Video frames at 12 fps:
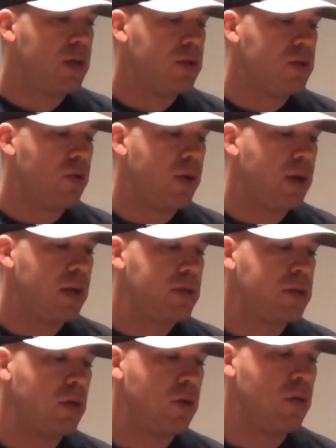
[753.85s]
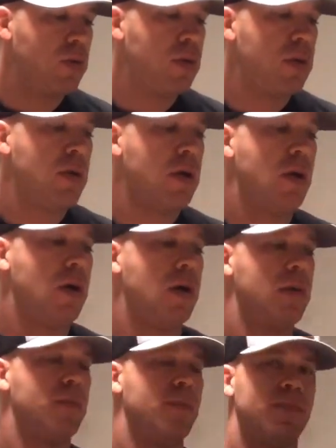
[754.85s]
enjoy it. So
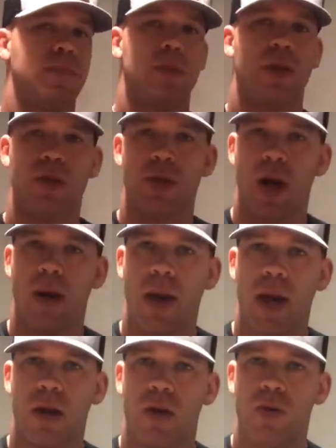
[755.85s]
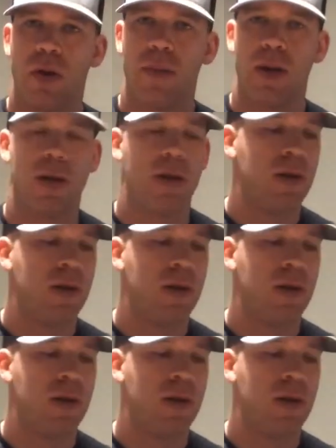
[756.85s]
good job, Hackett Equipment.